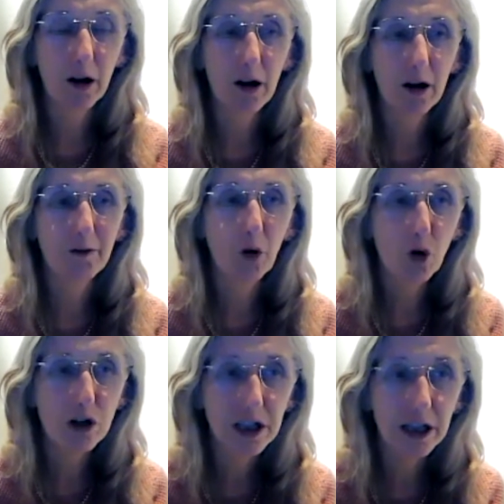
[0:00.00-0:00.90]

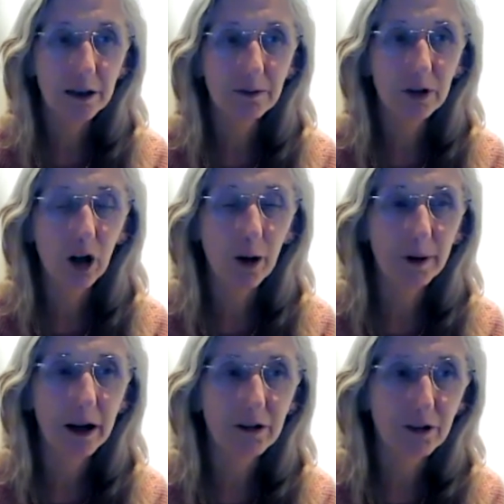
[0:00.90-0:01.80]
avoiding the
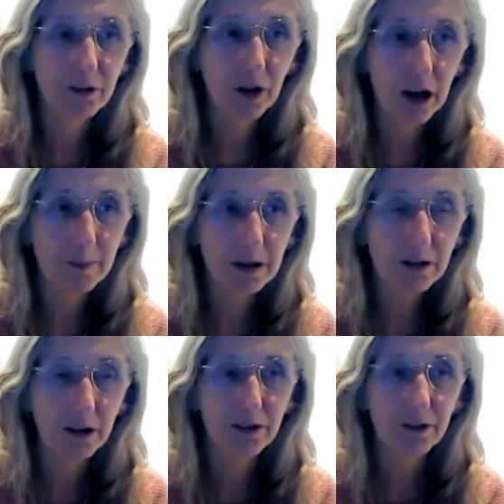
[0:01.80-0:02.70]
complications of
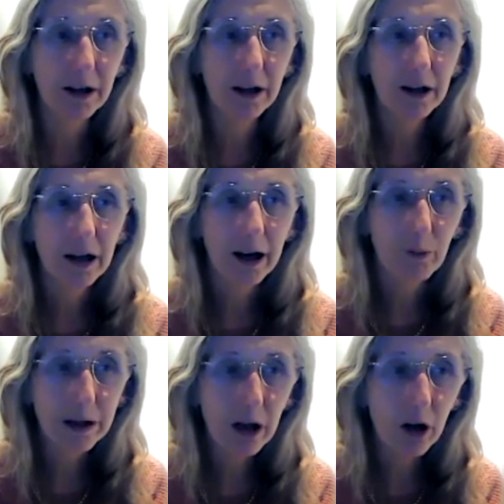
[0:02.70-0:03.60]
diabetes. And
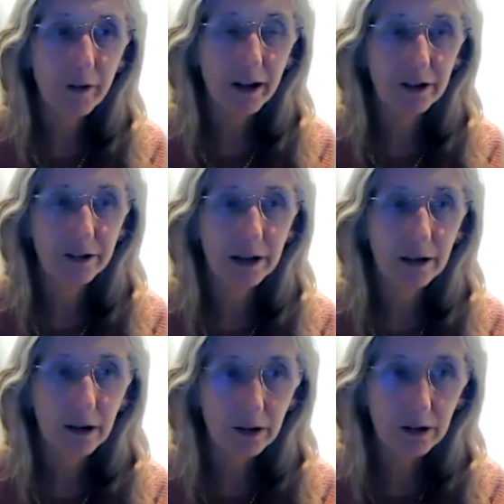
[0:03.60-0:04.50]
we know that in the
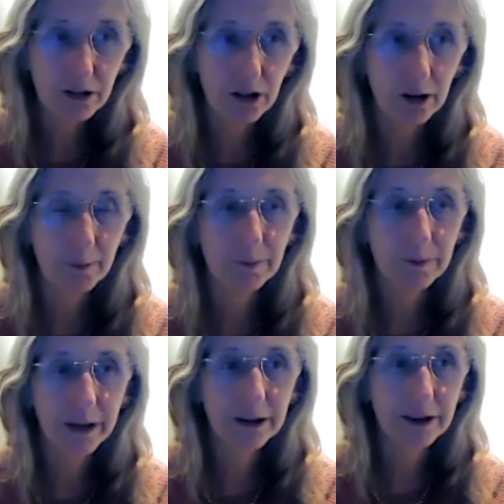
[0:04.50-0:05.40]
longer term,
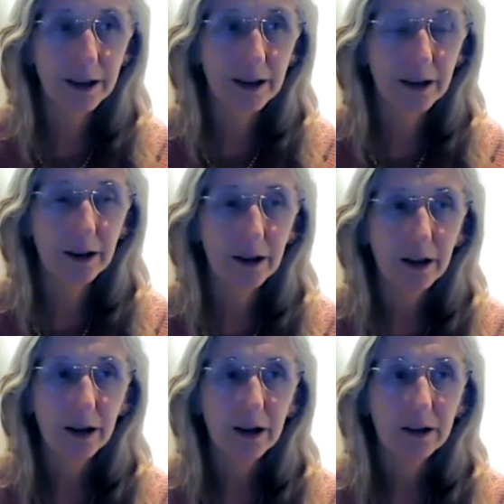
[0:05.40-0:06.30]
that
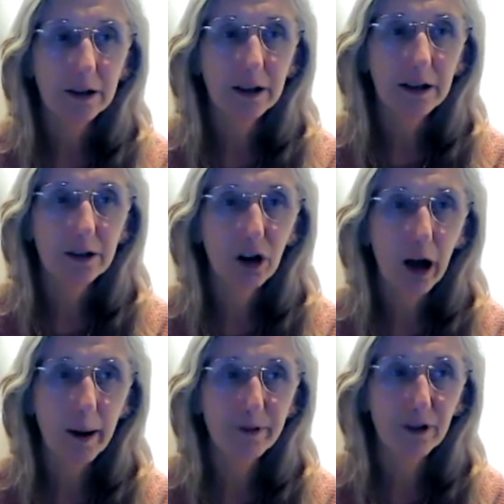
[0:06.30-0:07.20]
the
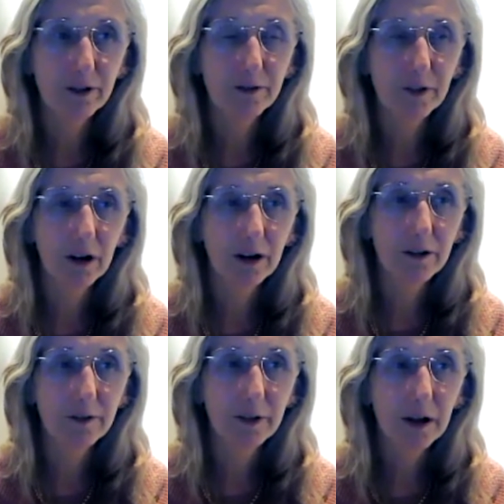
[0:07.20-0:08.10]
types of
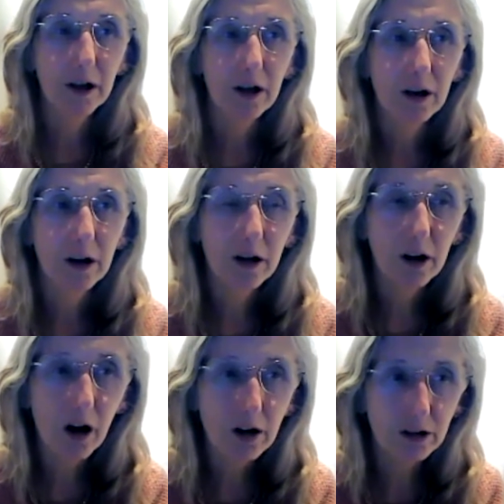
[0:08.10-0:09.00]

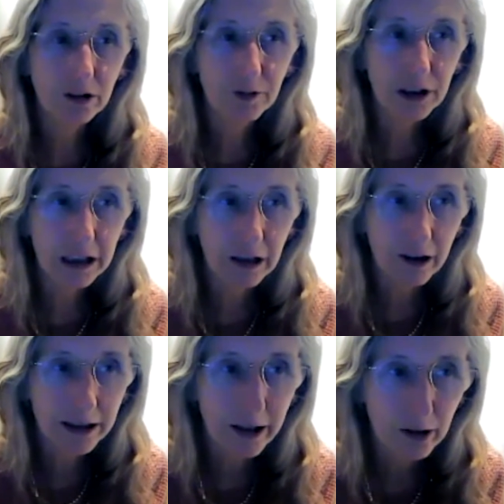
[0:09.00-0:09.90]
cognitive
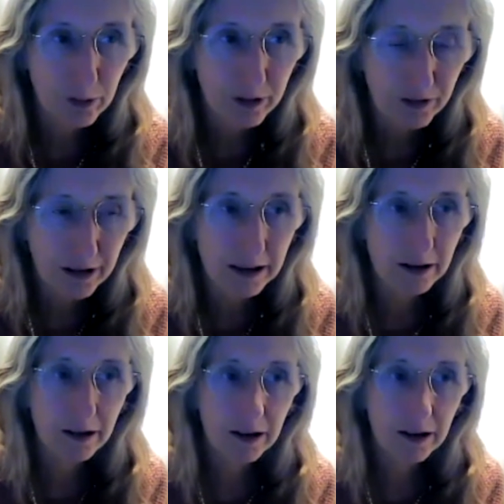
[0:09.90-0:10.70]
decline that we see,